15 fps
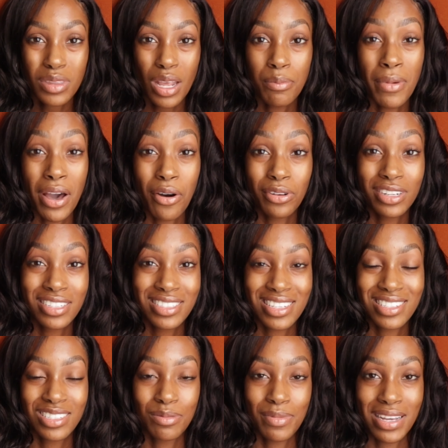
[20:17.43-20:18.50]
My oldest
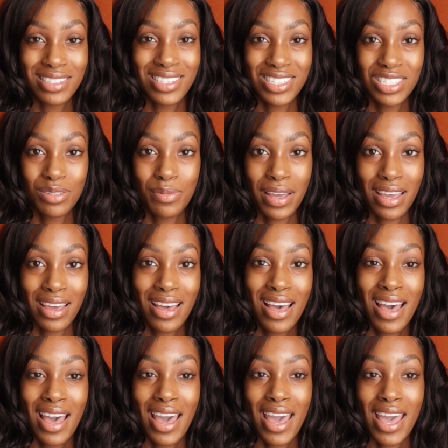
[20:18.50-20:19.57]
sister messaged me,
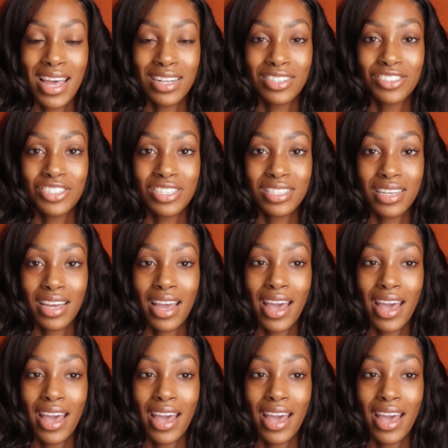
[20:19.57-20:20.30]
and she's like,